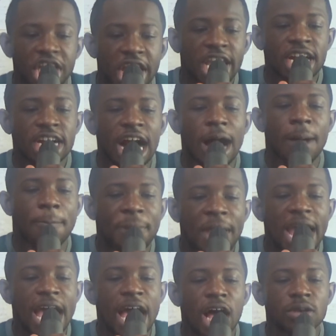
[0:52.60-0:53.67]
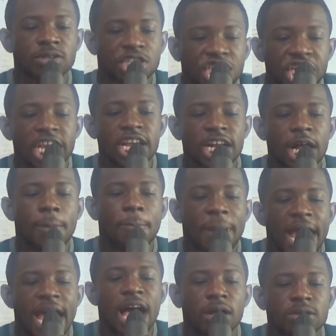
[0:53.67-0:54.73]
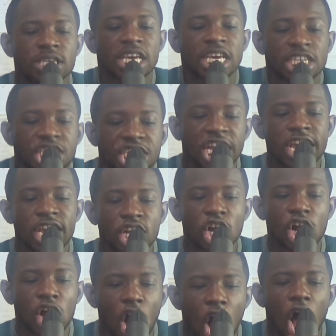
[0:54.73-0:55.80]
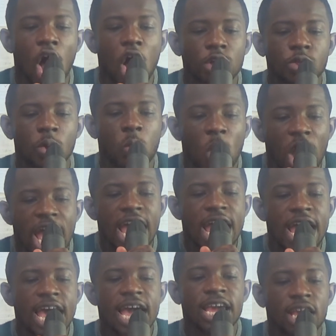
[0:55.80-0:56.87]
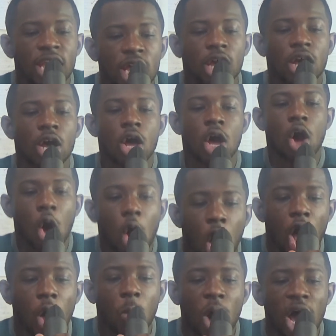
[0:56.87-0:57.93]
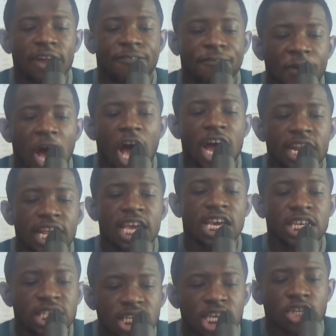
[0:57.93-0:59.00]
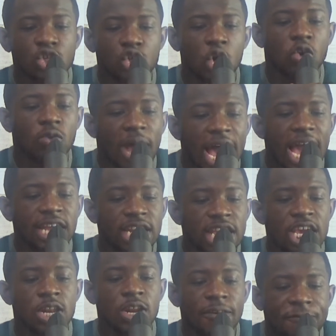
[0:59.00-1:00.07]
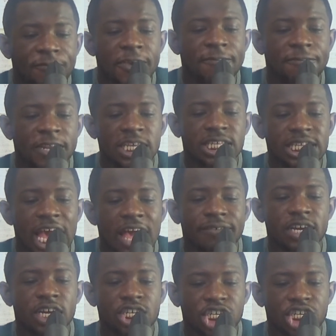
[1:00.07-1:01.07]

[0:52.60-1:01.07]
jingle bells, jingle all the way. Oh, what fun is to ride in a 57